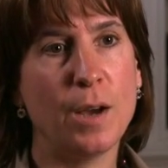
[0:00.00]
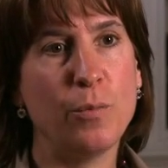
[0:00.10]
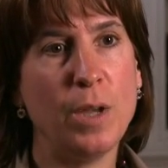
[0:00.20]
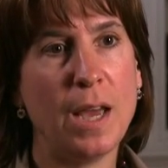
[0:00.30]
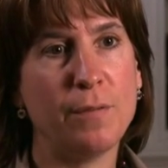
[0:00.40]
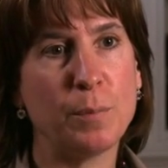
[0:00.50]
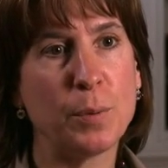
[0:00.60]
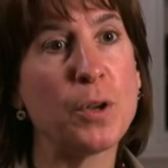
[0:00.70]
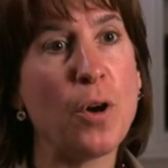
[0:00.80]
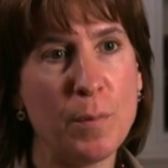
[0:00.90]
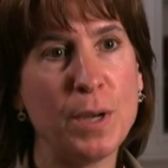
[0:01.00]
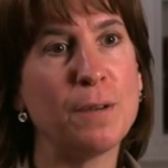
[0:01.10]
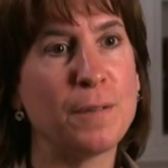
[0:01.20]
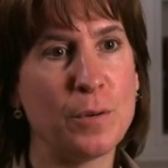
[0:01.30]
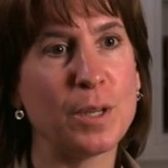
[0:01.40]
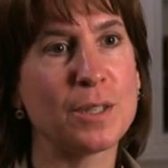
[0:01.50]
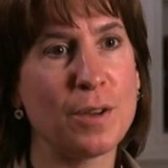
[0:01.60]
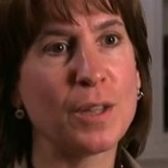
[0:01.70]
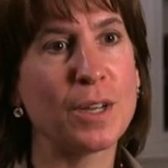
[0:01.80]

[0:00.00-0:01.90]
we have a predominant focus on the